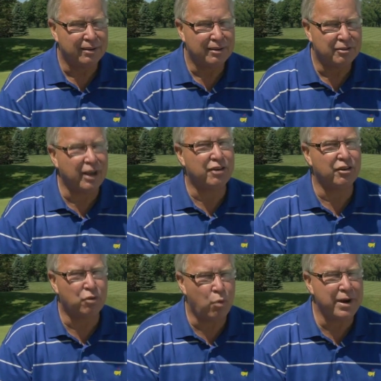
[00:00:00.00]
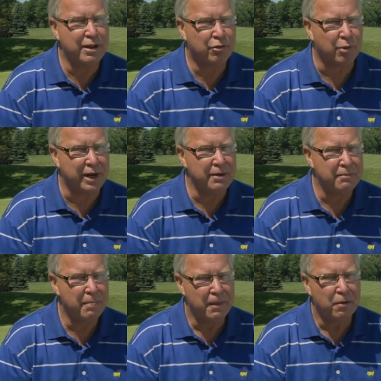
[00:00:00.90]
Section 23,
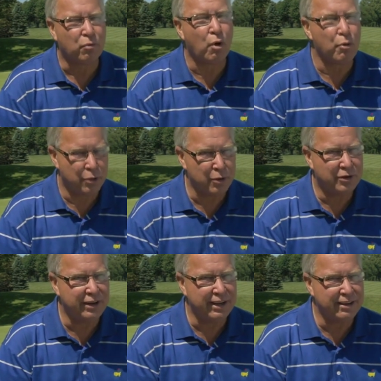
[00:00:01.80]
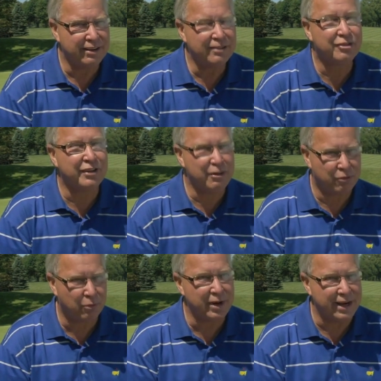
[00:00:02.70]
row 13, seat
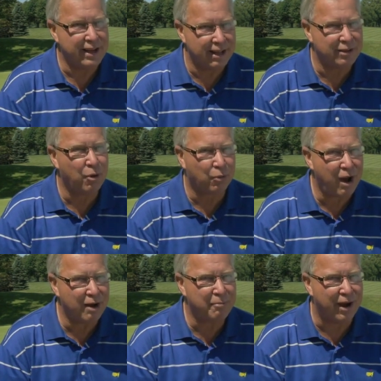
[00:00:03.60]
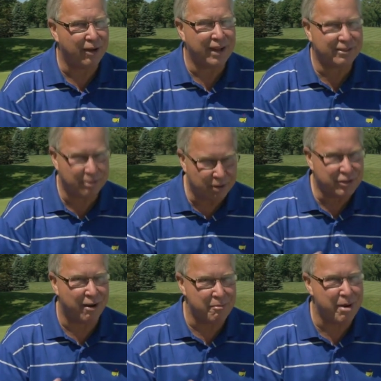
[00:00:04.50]
3 at the old rock pile. That's how much
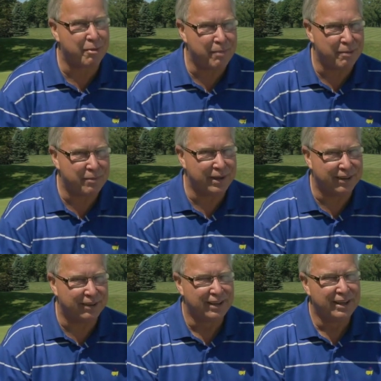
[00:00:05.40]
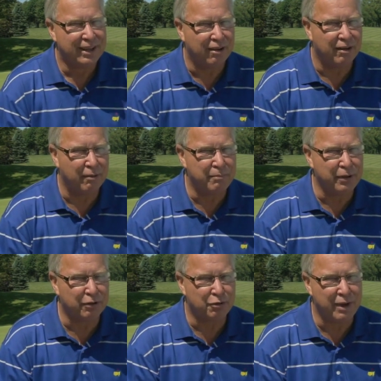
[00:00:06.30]
I remember about being a
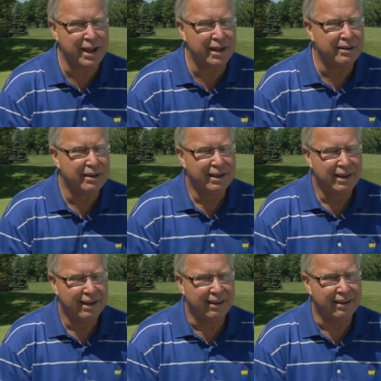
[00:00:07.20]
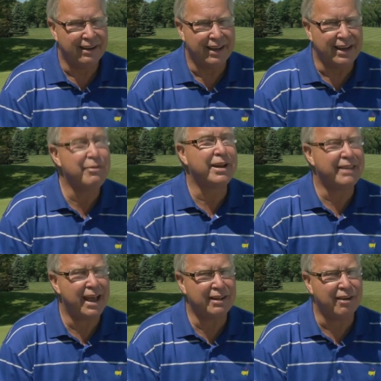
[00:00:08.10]
Bills fan. And even at
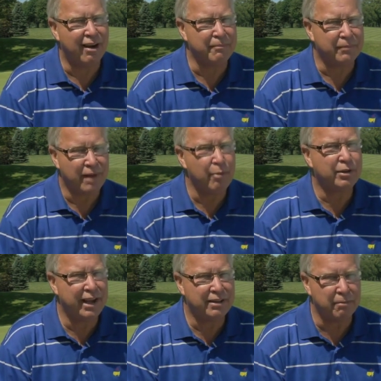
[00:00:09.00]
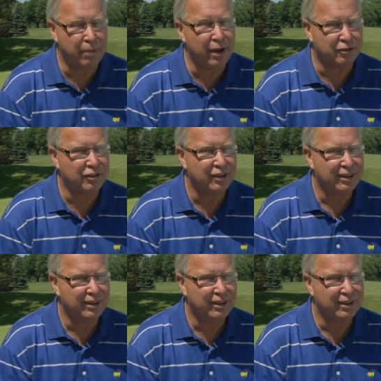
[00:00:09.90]
that time, I would take the bus,